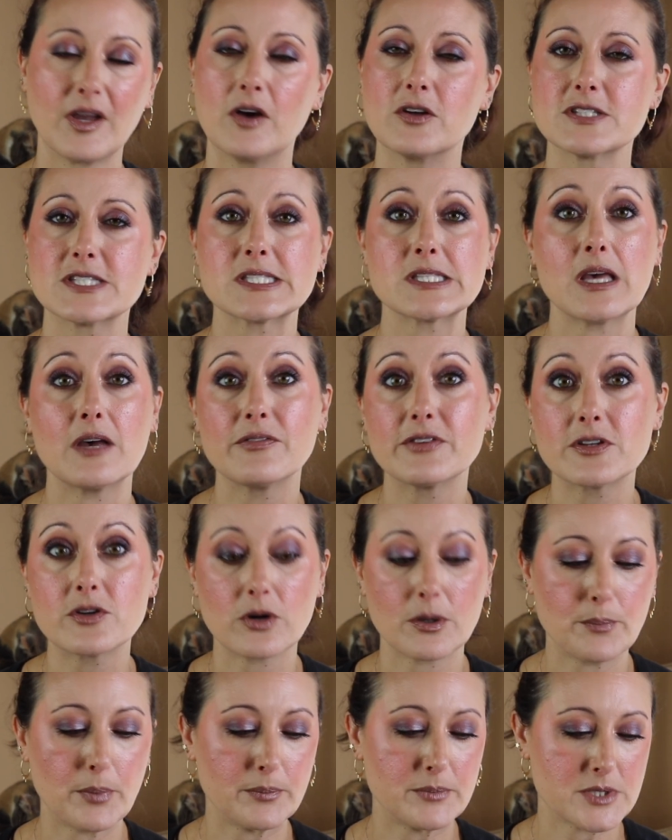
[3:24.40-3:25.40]

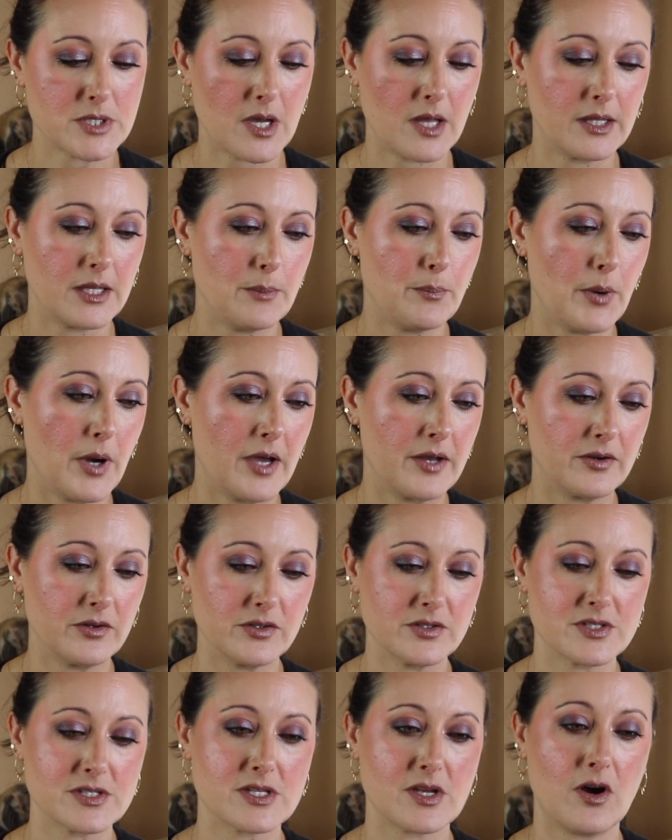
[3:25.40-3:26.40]
Salvador Dali
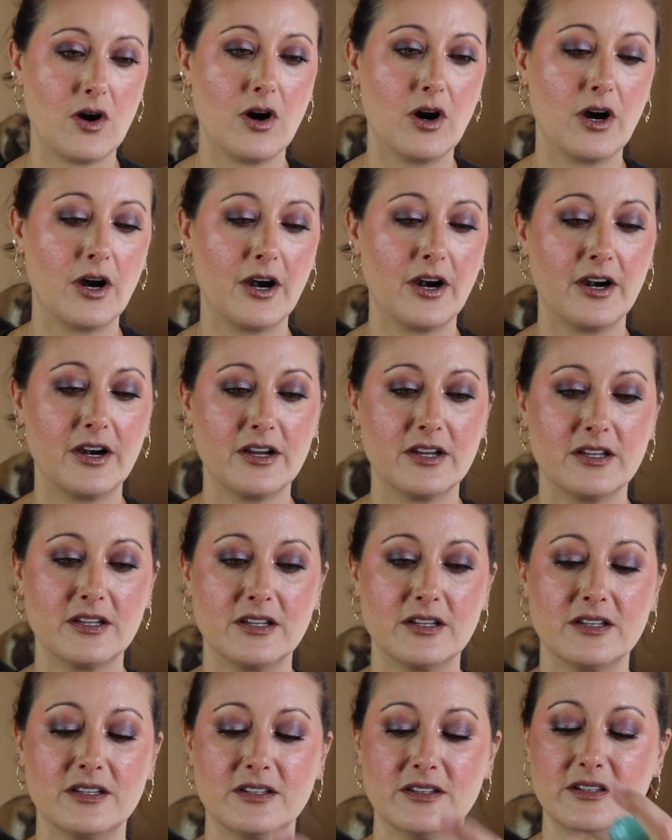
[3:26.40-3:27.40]
bottles are,
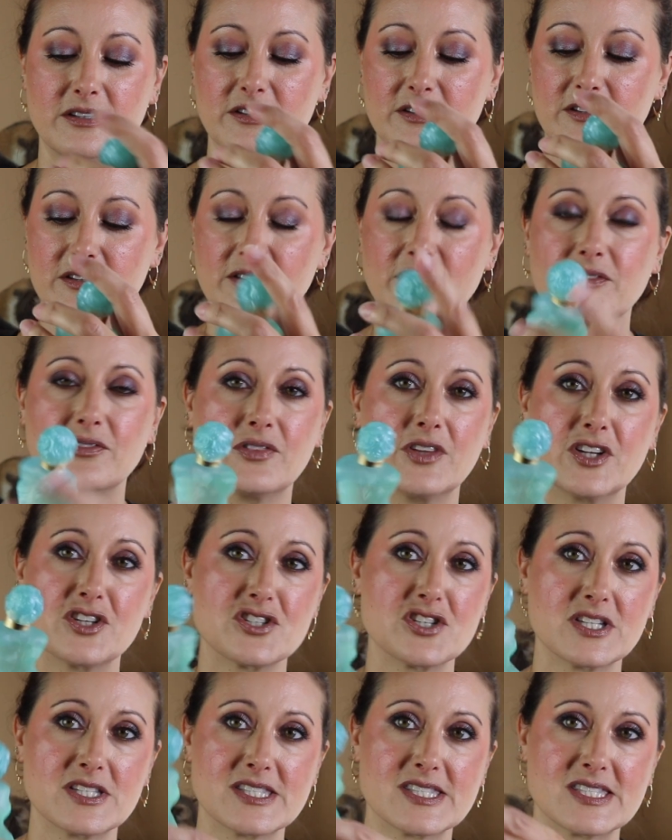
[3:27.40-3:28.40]
they're
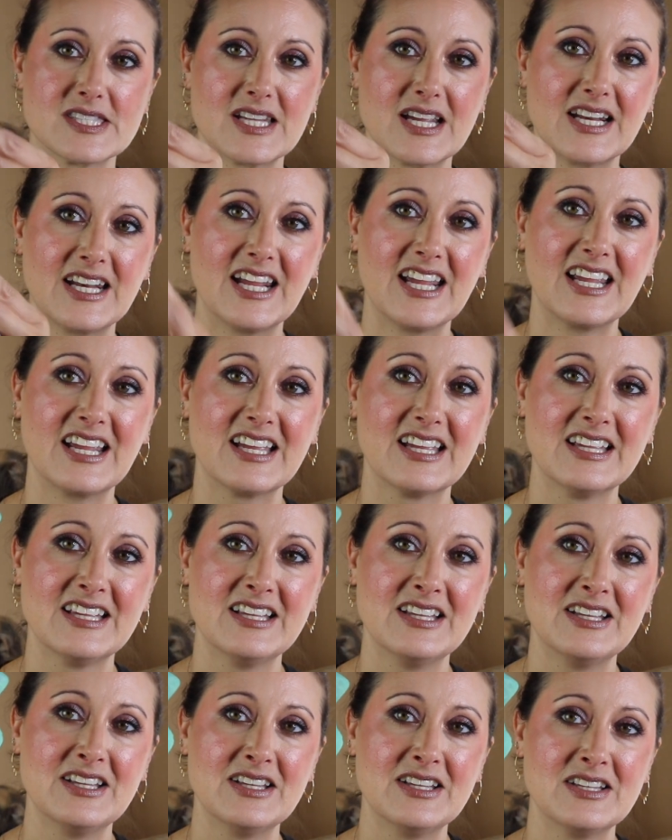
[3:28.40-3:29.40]
just stunning.
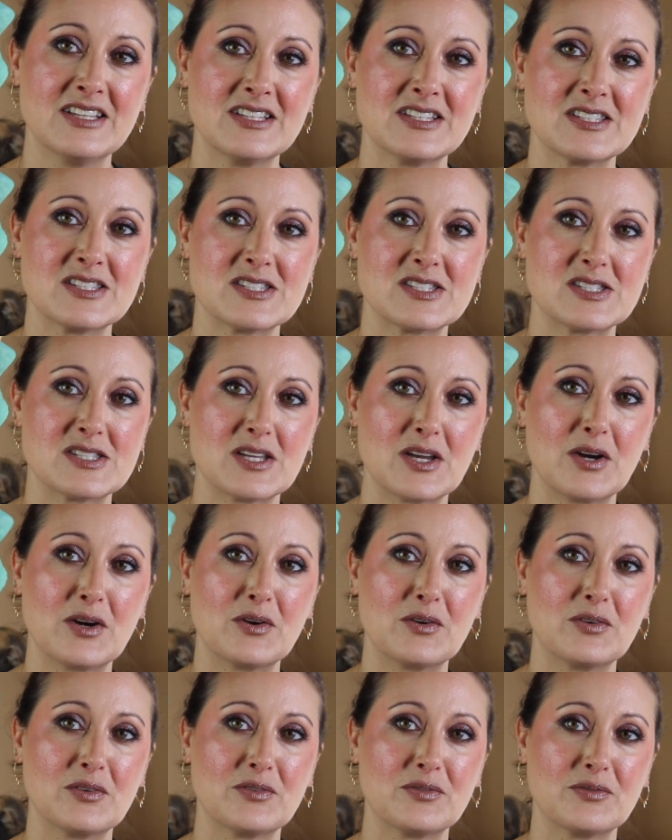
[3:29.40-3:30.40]

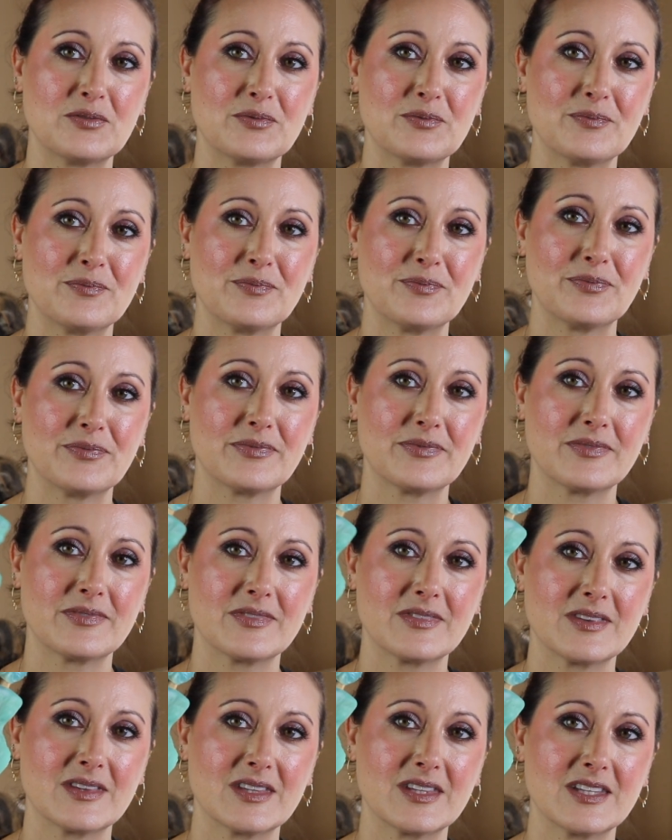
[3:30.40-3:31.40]
So
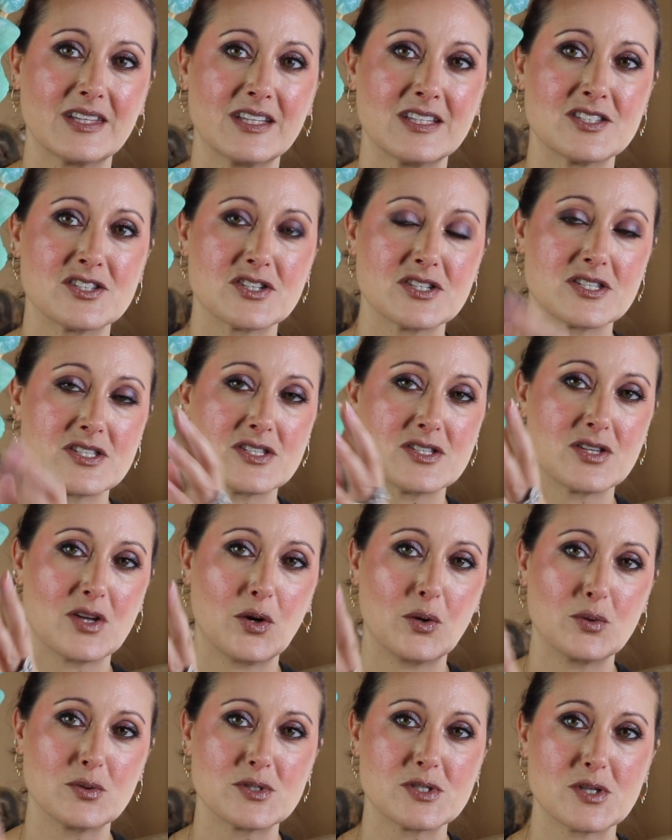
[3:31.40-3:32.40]
it's just
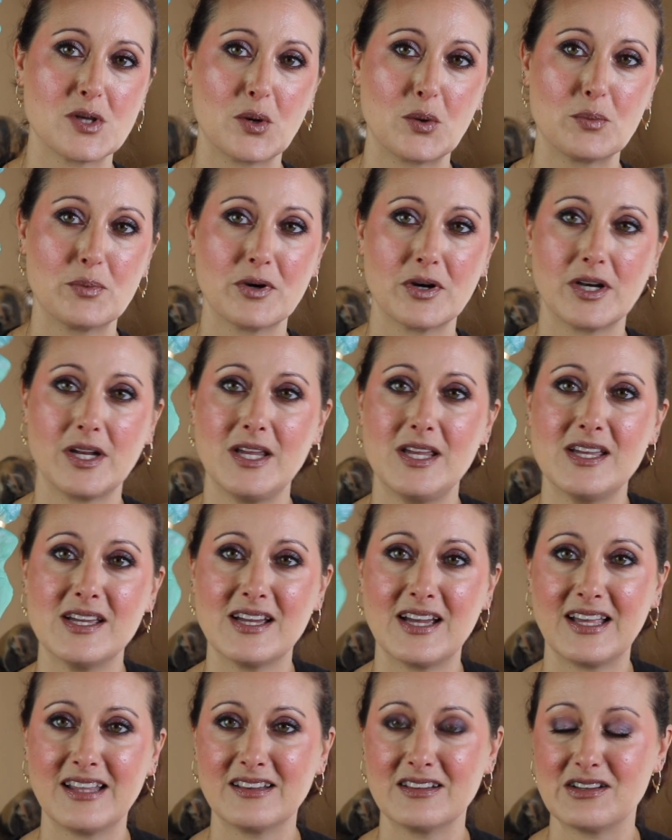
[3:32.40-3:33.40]
so, so pretty.
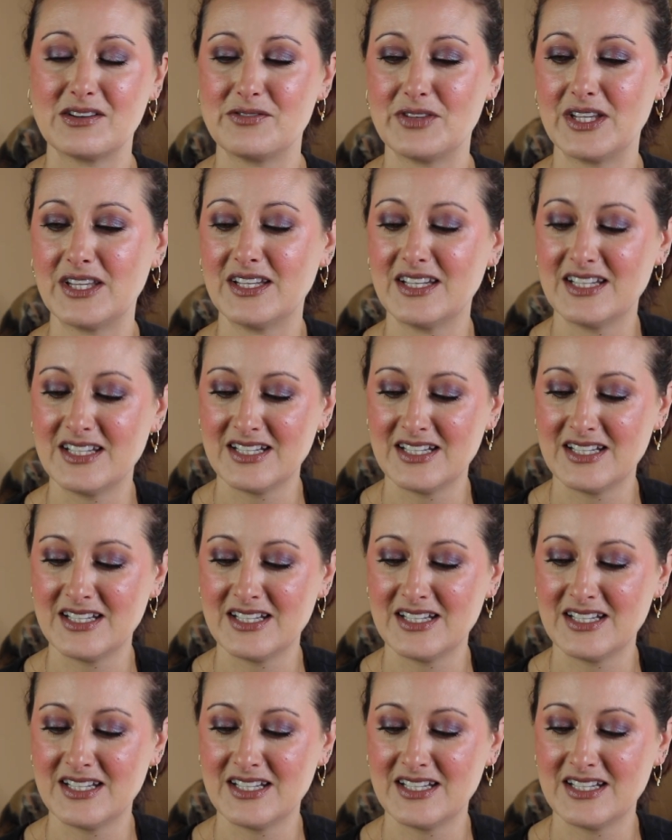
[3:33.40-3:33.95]
I love it.